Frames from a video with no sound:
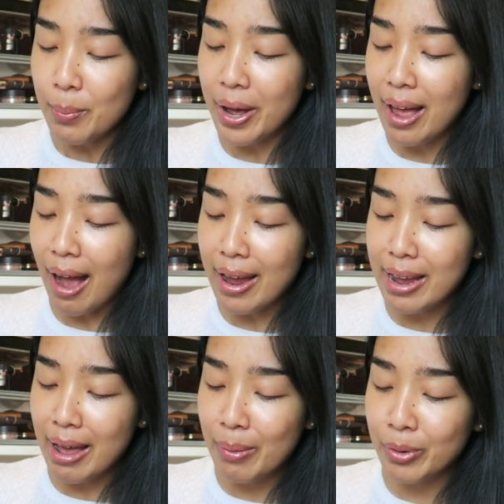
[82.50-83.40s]
But I
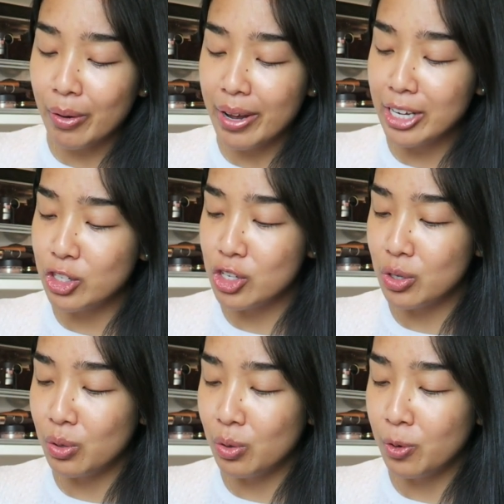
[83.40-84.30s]
am going
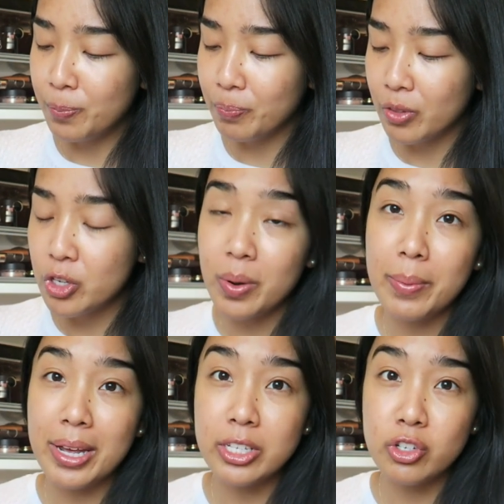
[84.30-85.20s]
to do
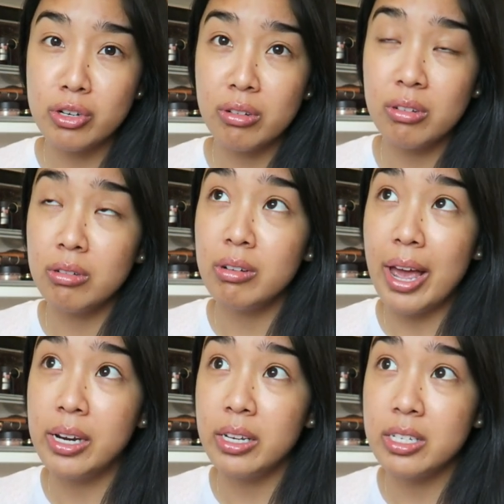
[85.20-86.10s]
my best to
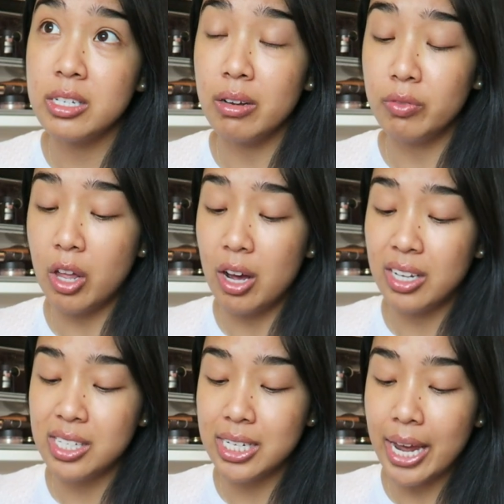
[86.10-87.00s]
edit a
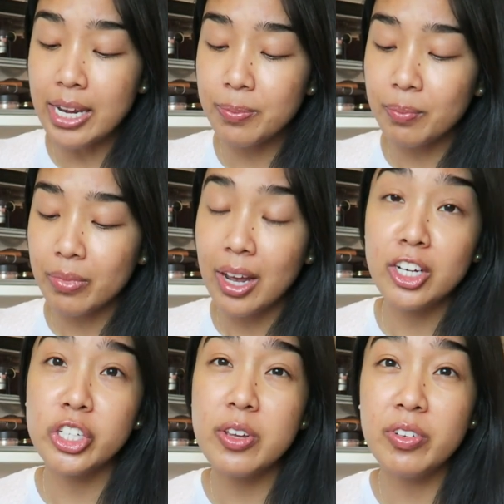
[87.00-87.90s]
vlog tonight.
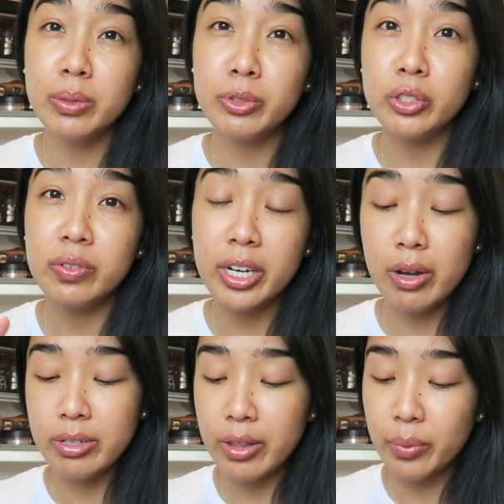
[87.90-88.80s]
Actually filmed two
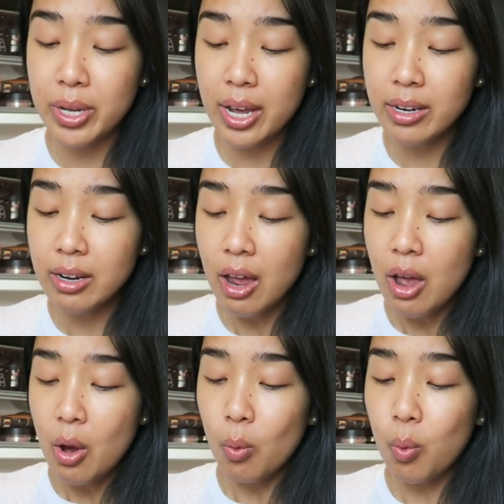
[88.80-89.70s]
videos on the weekend.
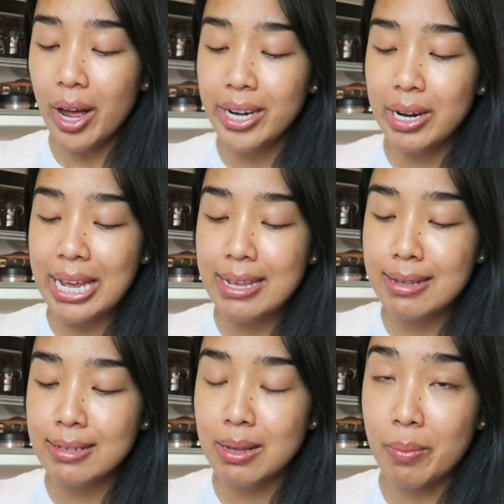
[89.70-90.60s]
One
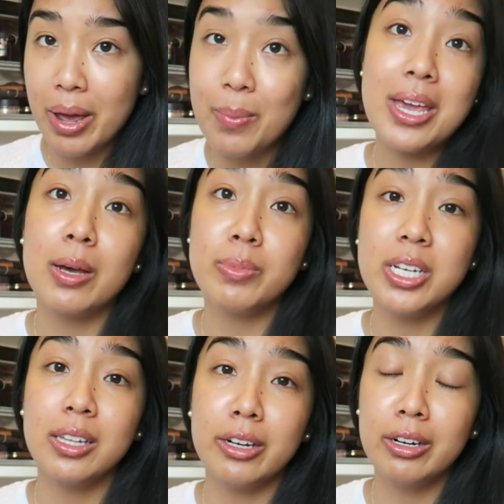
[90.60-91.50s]
is my makeup
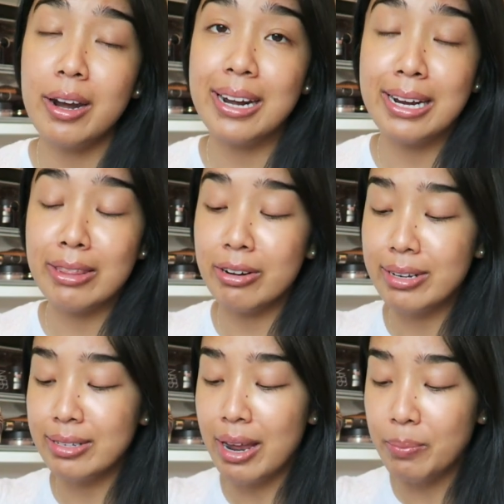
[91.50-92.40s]
declutter and another
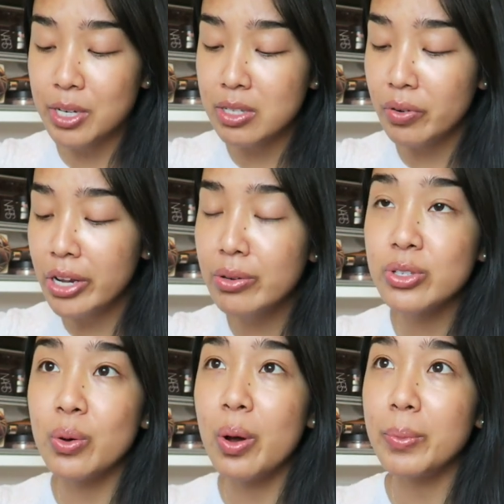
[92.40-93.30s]
is an empties video.
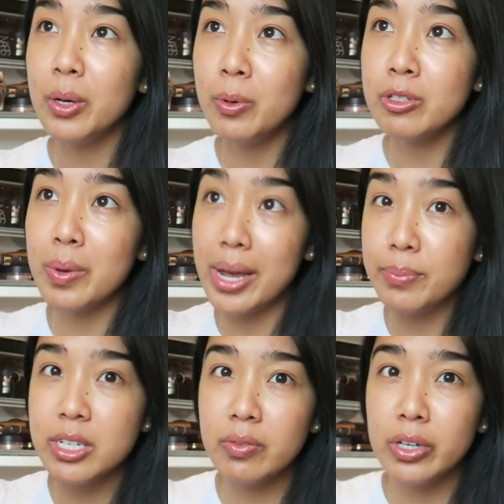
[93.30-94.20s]
So I'm gonna post my
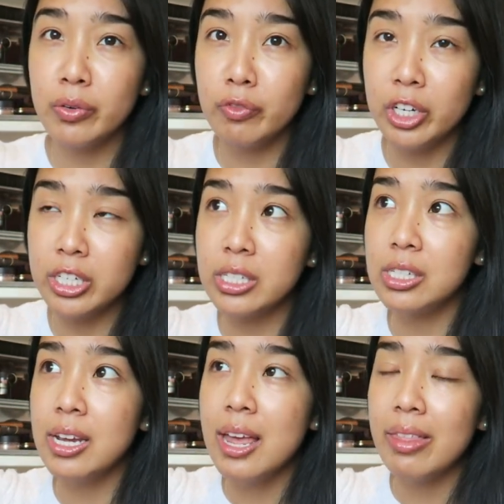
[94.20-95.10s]
empties video
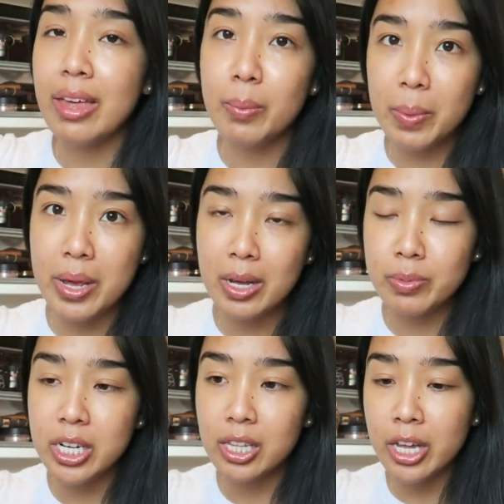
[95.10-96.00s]
first, then my
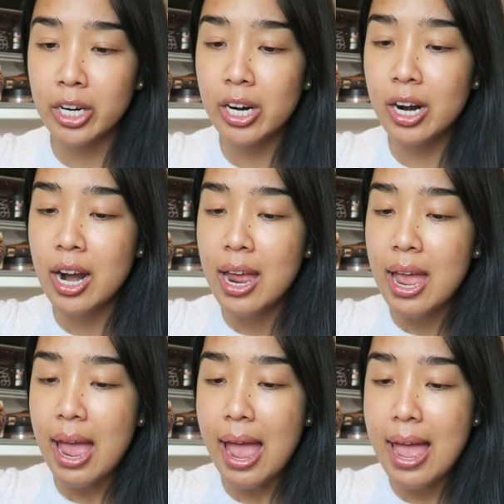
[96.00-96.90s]
makeup declutter,
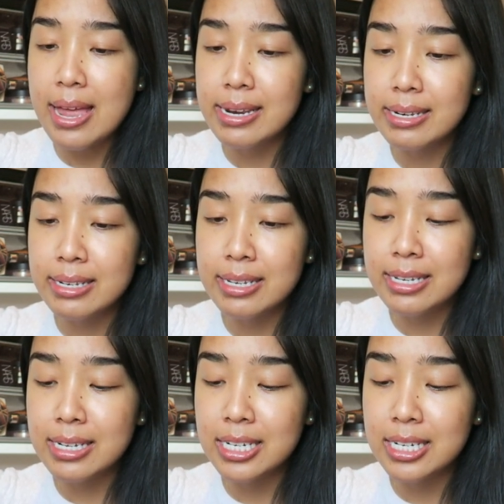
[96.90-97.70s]
and